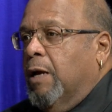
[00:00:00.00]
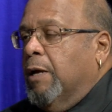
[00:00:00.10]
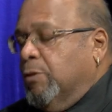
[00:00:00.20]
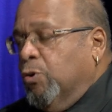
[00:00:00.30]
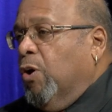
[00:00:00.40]
uh,
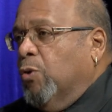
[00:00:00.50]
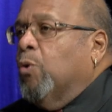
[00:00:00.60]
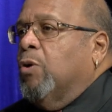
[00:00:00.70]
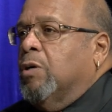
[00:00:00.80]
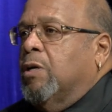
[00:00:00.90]
dot
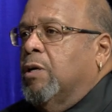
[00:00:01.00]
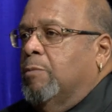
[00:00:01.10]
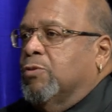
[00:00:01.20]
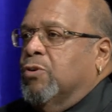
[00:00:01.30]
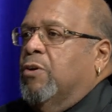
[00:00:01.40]
org,
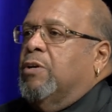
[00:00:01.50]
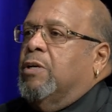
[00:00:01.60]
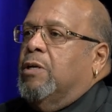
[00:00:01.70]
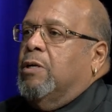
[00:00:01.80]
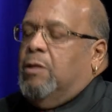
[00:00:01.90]
I'm sorry.
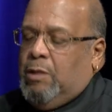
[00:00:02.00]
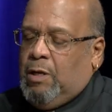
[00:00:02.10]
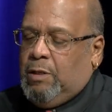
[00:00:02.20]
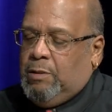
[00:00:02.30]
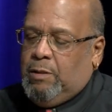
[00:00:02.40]
Dot org, Yeah,
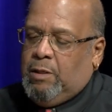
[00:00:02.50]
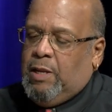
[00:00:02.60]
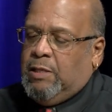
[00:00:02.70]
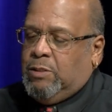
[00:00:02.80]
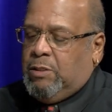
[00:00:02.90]
okay. And
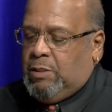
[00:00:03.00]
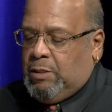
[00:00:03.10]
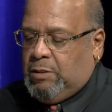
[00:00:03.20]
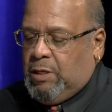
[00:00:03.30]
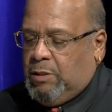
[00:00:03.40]
that's the,
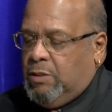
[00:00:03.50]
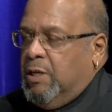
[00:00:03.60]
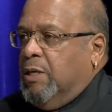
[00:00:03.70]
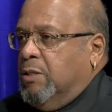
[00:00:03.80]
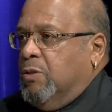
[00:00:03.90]
that'll
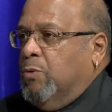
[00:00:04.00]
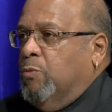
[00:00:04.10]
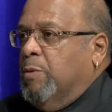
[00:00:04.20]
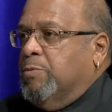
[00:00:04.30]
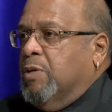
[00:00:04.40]
take you to the
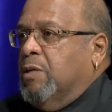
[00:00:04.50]
website.